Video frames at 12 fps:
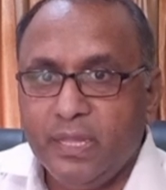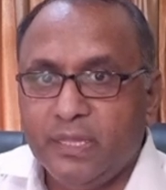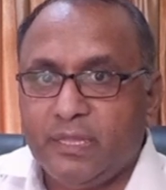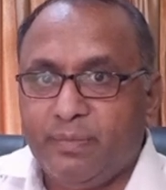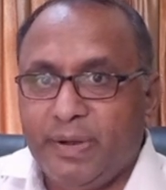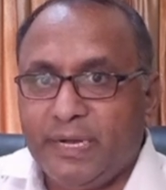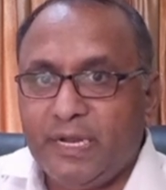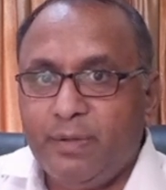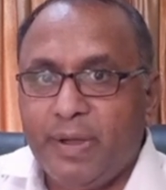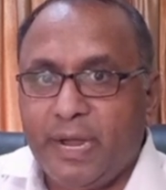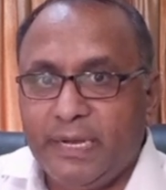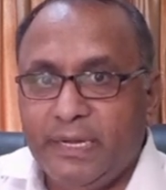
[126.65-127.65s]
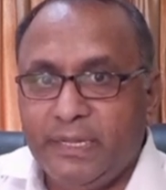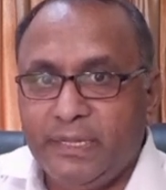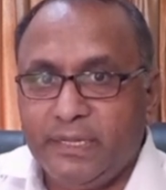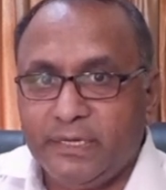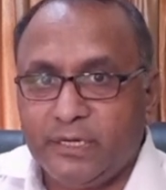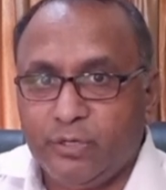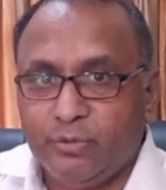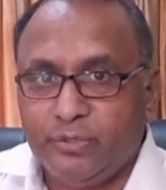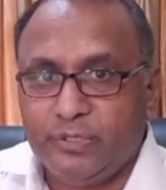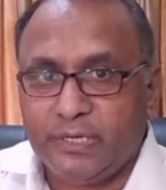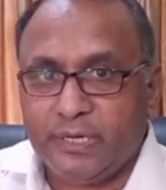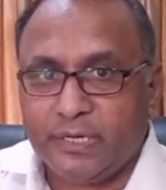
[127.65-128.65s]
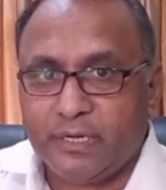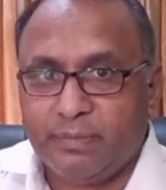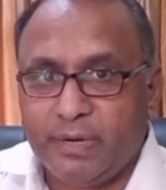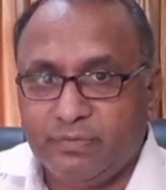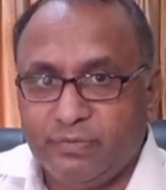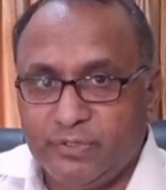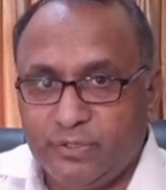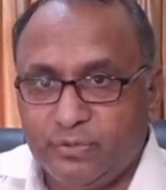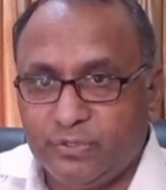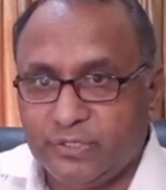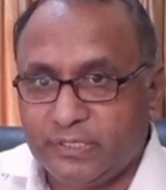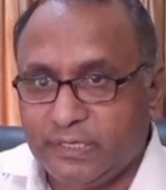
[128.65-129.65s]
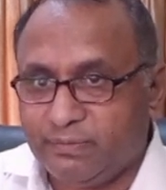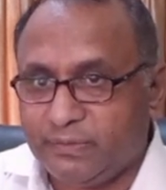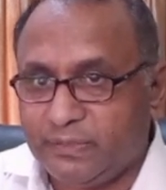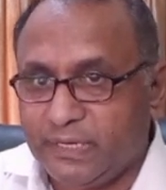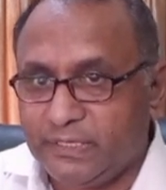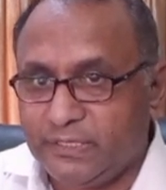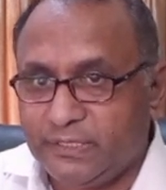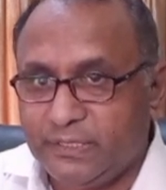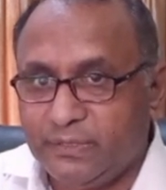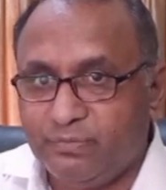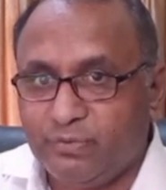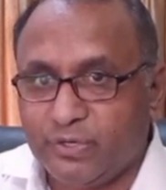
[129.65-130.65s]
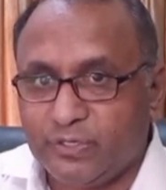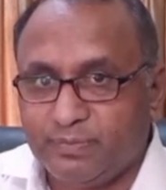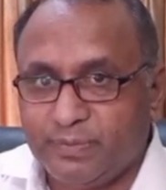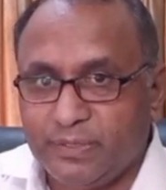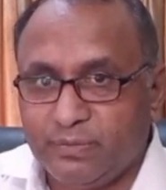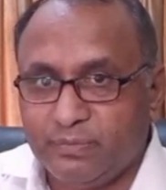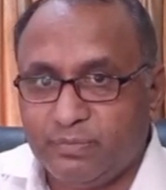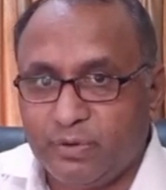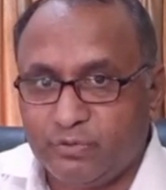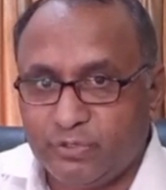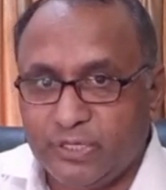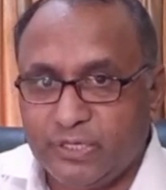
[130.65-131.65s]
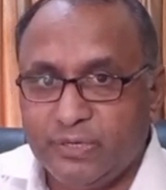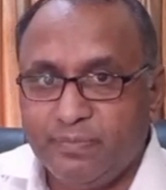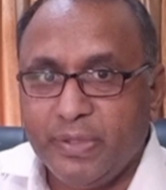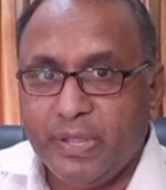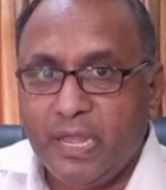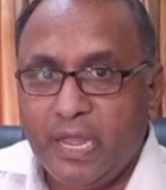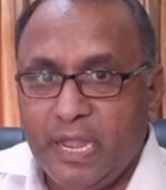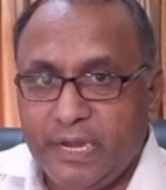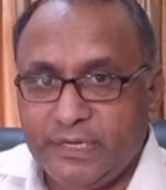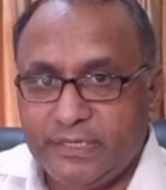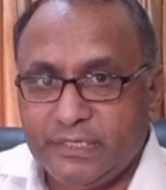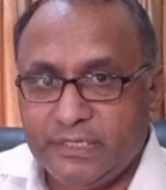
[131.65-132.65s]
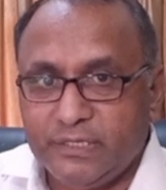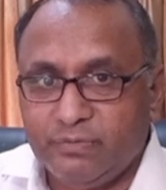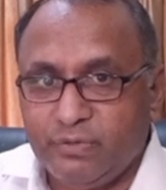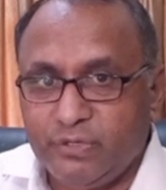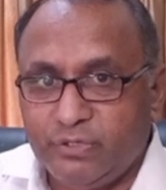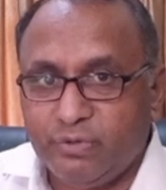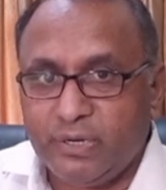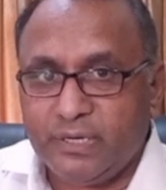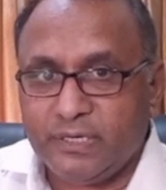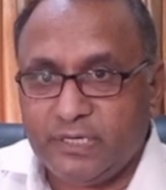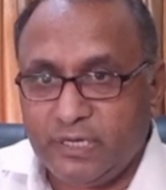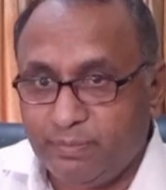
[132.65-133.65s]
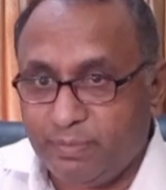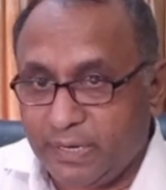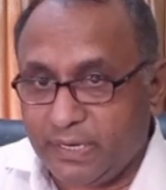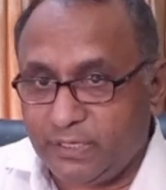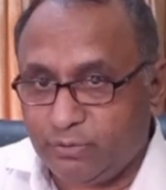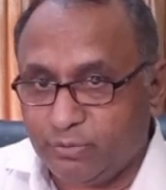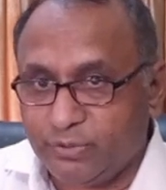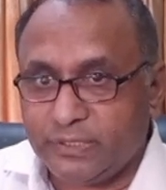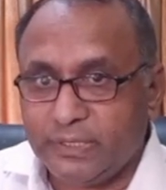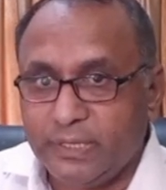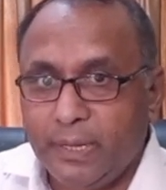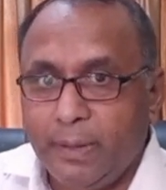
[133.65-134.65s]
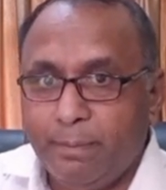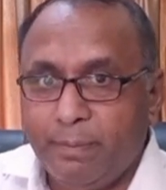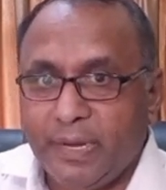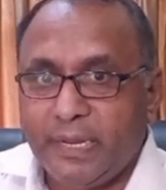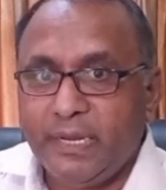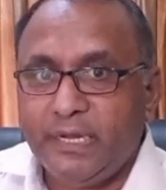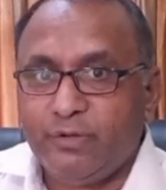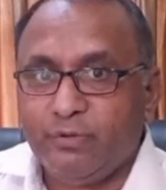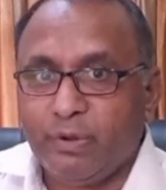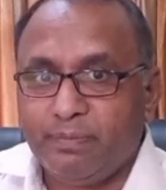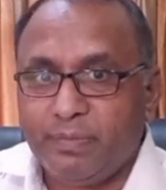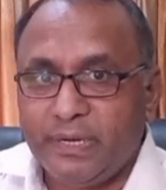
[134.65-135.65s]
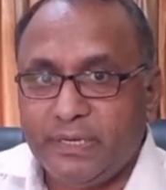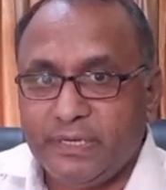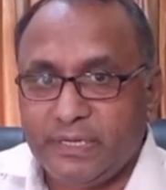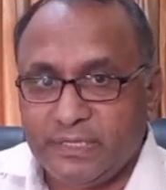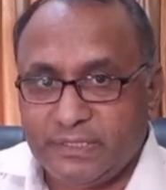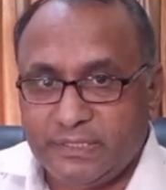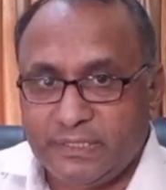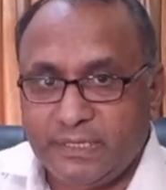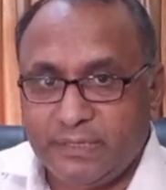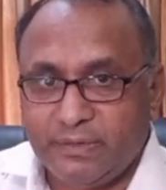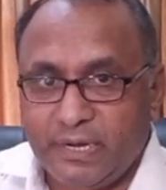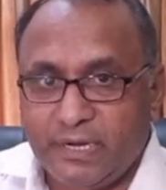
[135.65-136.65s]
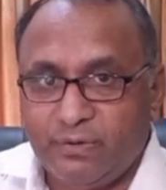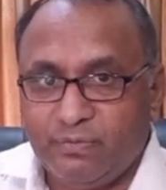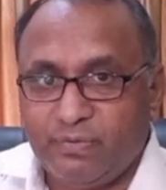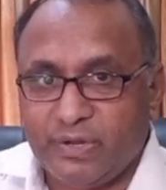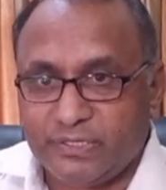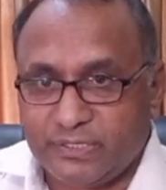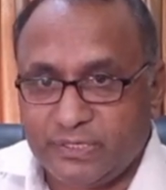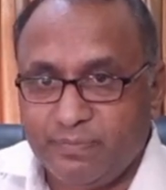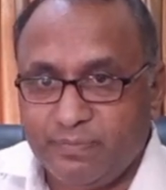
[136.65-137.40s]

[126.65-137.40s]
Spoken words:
The MATLAB IDE include a command window, script editor, workspace browser, and visual debugging tools, making development easier and faster.